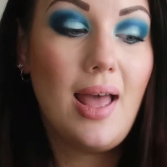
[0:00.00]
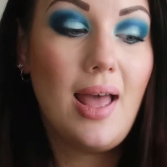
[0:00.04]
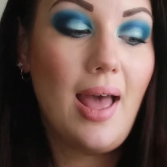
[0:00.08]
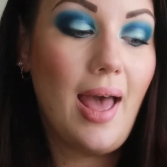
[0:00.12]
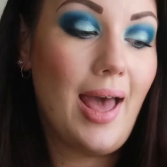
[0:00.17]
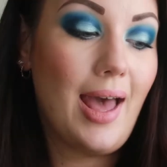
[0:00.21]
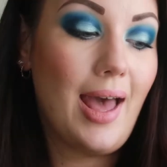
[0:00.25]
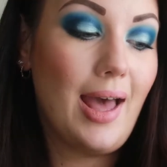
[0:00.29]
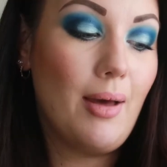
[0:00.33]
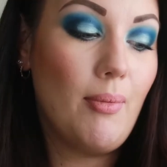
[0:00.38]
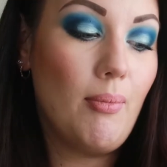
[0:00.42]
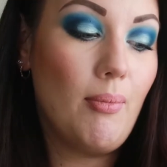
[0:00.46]

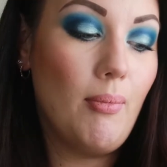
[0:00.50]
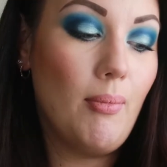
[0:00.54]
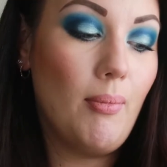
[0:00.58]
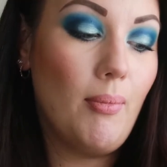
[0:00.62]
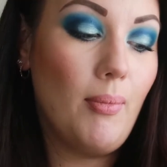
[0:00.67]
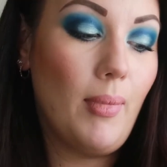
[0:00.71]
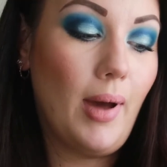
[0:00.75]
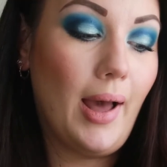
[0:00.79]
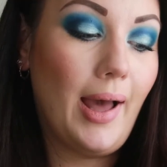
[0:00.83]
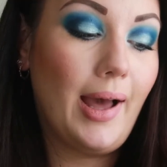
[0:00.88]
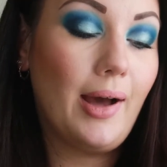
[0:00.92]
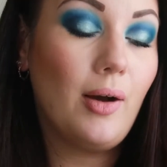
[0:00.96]

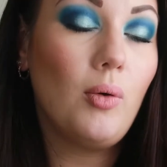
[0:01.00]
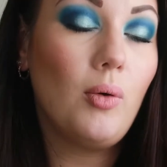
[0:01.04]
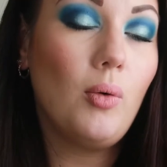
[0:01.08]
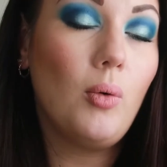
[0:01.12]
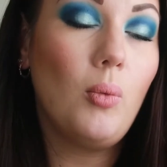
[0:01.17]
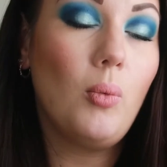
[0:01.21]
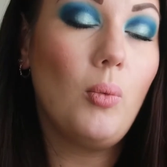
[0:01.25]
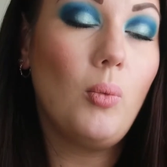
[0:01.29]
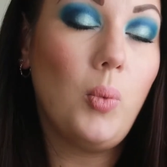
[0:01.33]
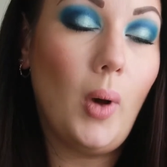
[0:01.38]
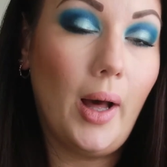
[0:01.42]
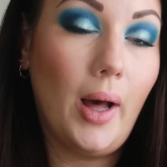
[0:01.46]
how
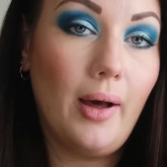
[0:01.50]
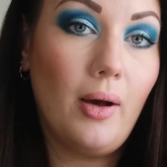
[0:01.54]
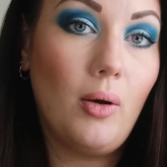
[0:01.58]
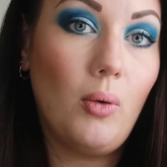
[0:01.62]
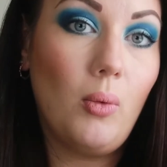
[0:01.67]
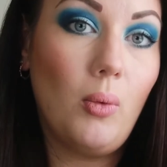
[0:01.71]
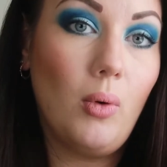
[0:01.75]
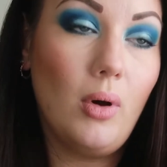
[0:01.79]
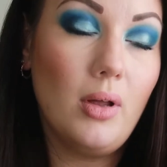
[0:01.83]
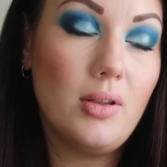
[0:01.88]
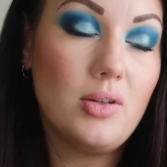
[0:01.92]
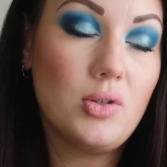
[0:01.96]

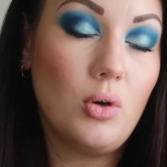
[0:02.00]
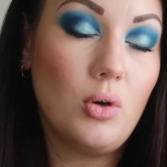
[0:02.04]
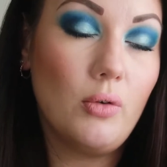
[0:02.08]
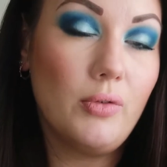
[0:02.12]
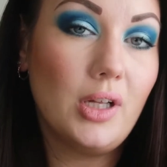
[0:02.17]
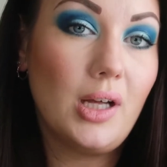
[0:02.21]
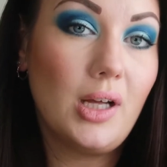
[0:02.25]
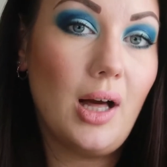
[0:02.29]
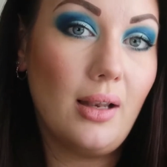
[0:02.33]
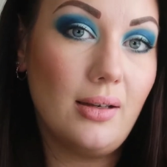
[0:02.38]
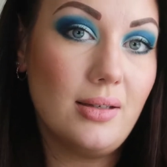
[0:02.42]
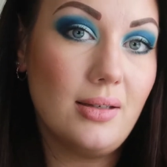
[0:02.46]
well sort of the
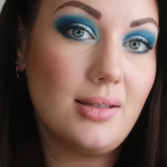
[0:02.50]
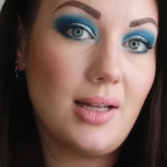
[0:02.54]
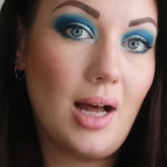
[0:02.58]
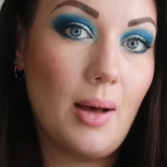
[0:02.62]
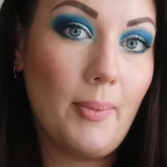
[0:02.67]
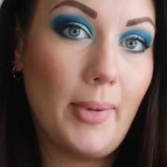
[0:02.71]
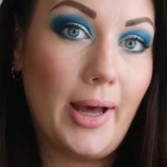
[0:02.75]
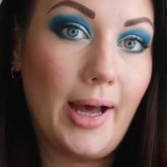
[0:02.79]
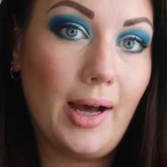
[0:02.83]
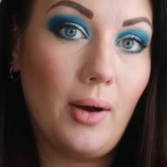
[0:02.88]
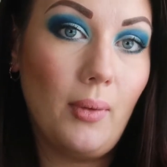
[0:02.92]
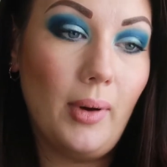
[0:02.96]
colours come
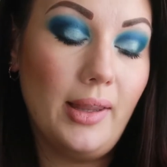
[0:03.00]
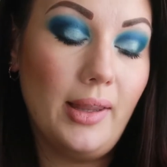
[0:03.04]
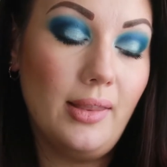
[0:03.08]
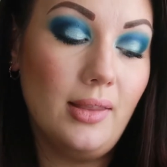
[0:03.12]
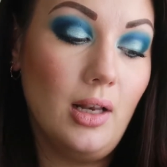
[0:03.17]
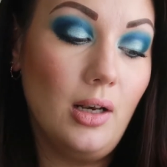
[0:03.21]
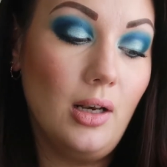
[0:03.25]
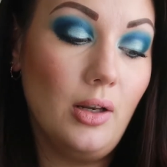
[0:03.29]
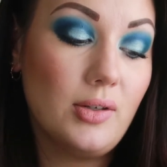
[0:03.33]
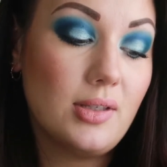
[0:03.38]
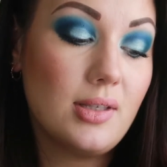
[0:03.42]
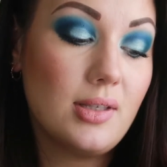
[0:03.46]
out and the
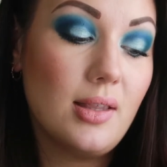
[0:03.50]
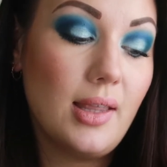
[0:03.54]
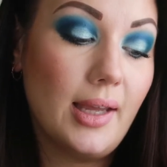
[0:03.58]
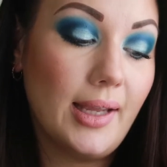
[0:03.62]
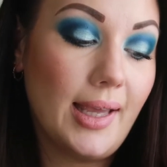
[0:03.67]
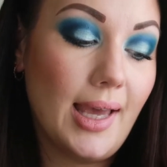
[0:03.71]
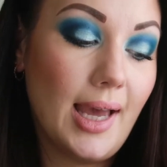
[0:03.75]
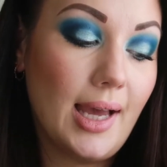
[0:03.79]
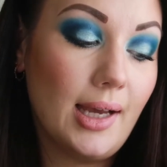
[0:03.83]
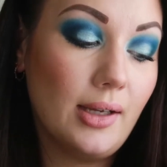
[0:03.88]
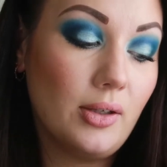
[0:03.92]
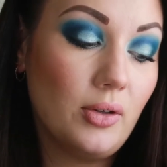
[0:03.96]
looks that they
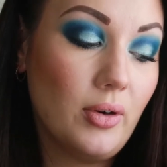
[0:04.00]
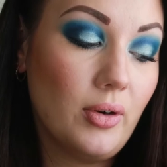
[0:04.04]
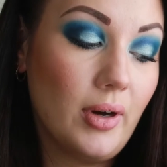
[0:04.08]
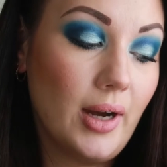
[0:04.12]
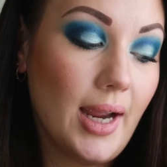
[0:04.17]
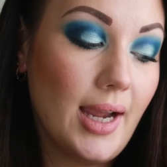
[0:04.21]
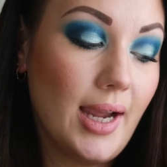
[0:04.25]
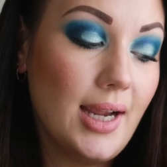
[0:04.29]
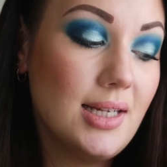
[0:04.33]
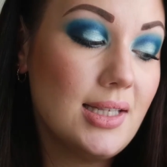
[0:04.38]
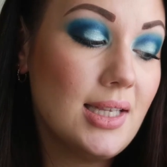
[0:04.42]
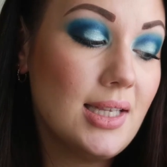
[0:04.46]
can
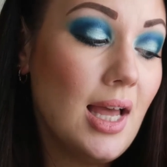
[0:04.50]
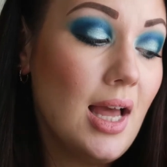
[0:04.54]
create.